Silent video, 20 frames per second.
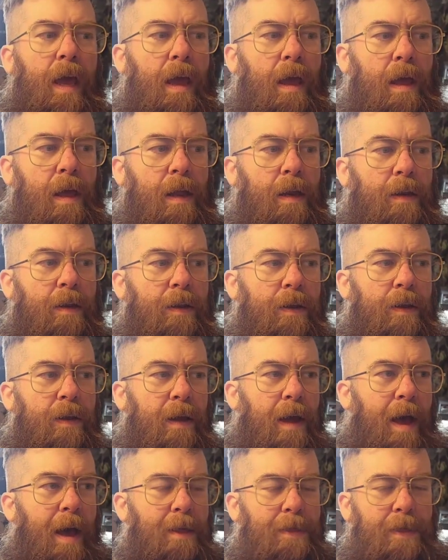And
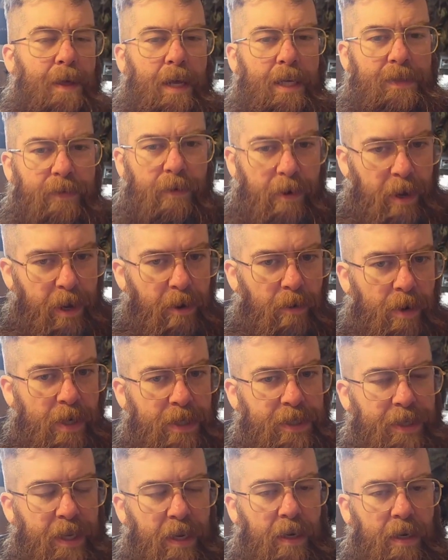I think it's very
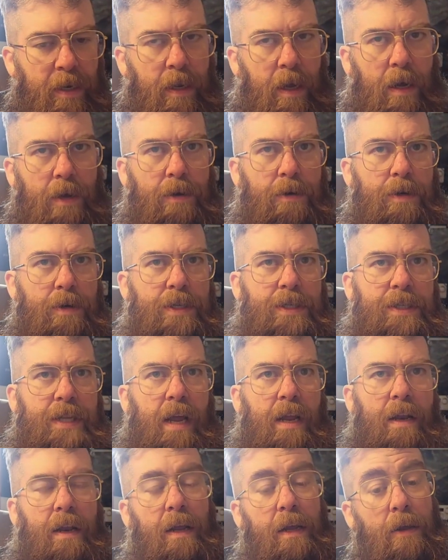interesting
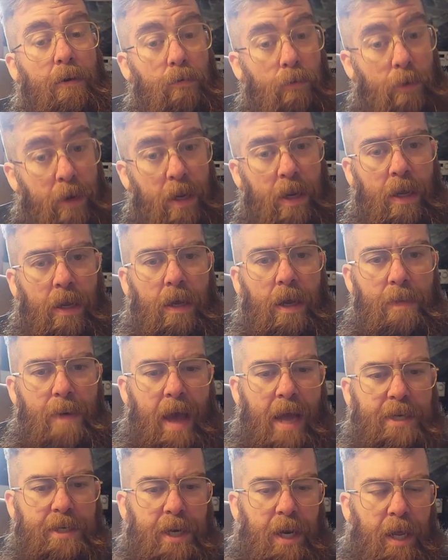understanding and
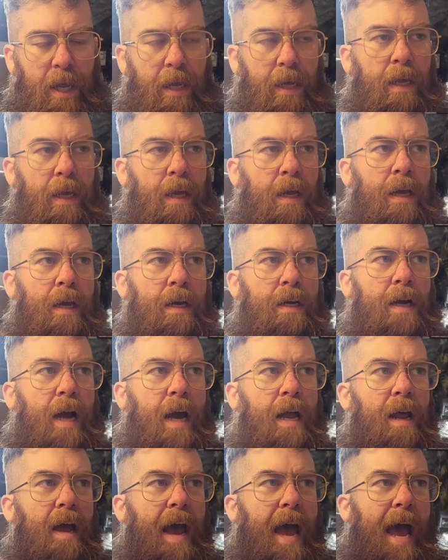reimagining
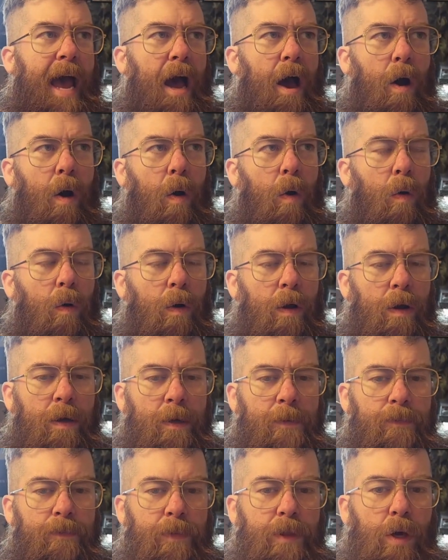kind of how
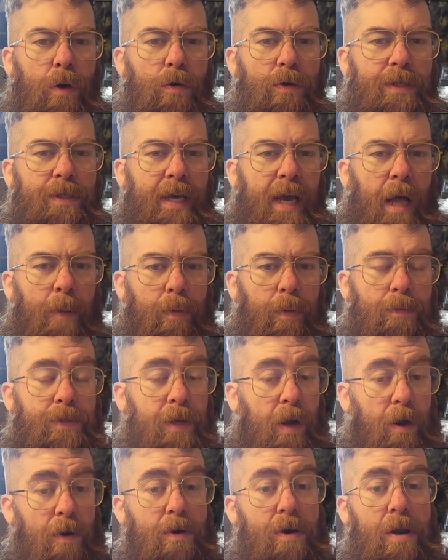those
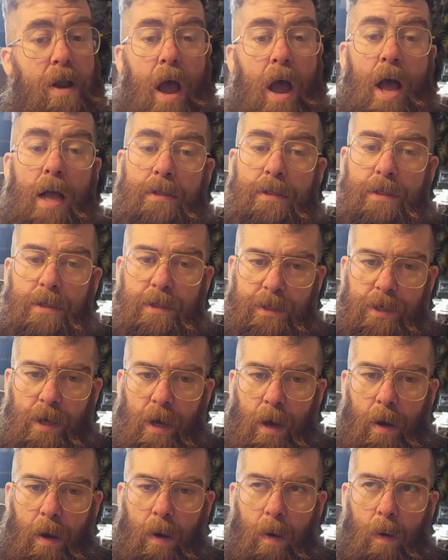albums are not
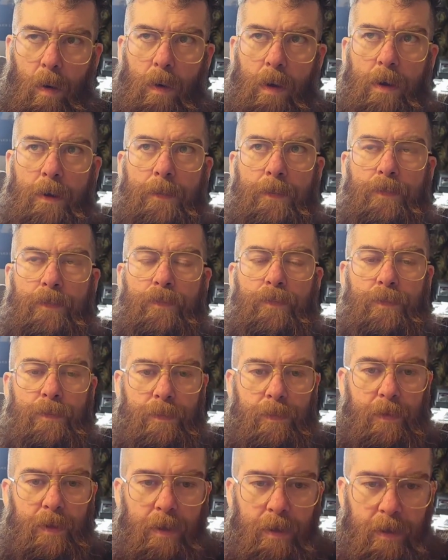so
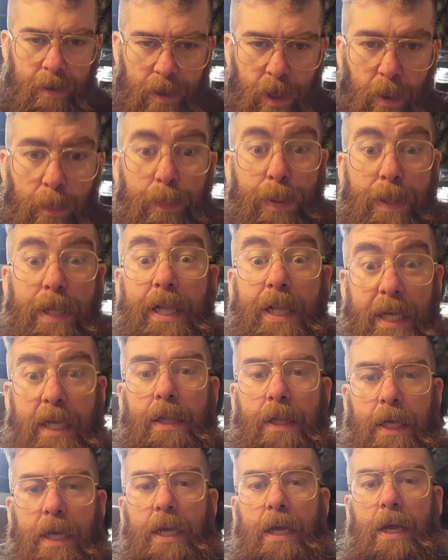
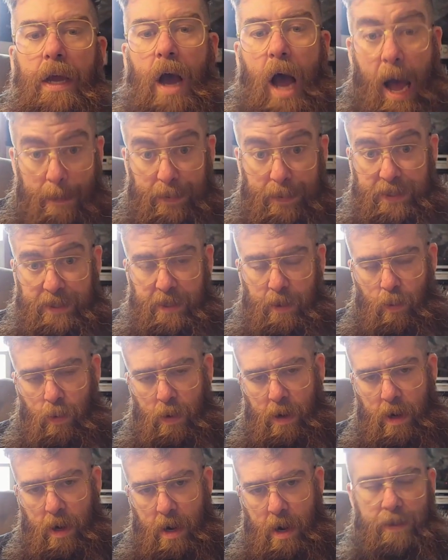completely opposite
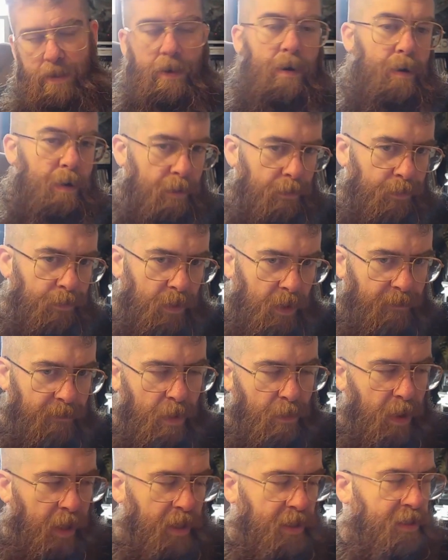one another, if
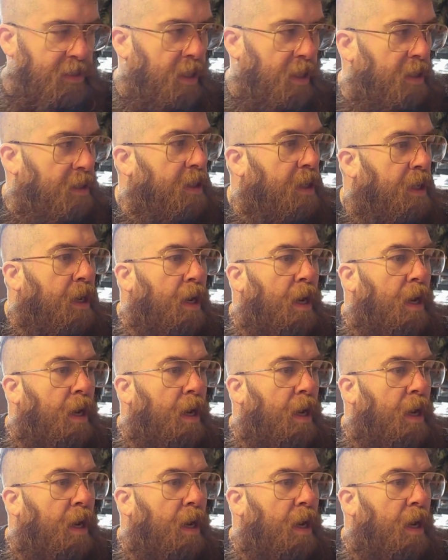I'm making sense.